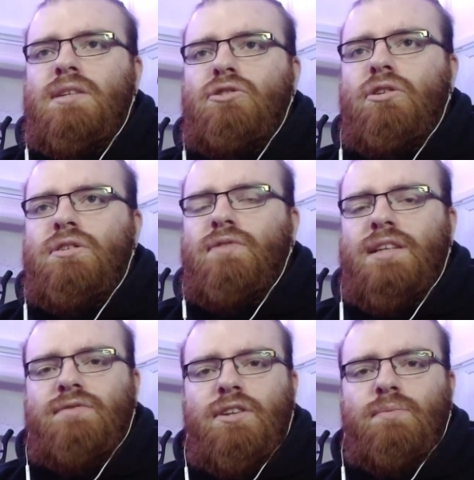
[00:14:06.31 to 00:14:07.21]
As always, like
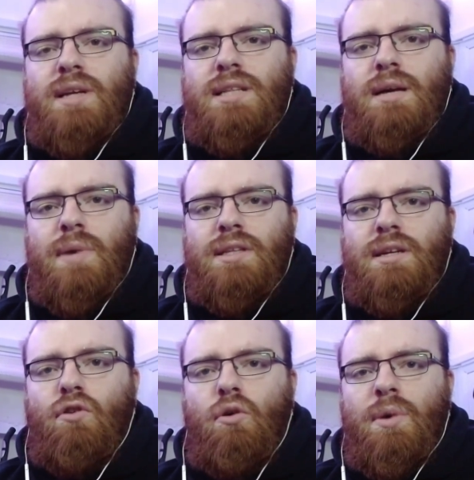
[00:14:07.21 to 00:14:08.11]
this video, press the like
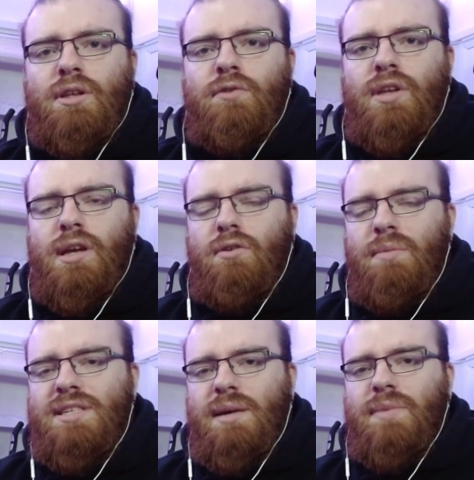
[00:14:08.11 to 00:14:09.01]
button, comment if you think you know I
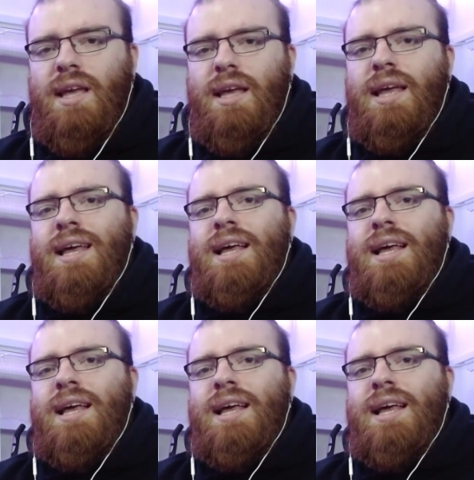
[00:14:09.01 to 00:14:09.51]
missed something,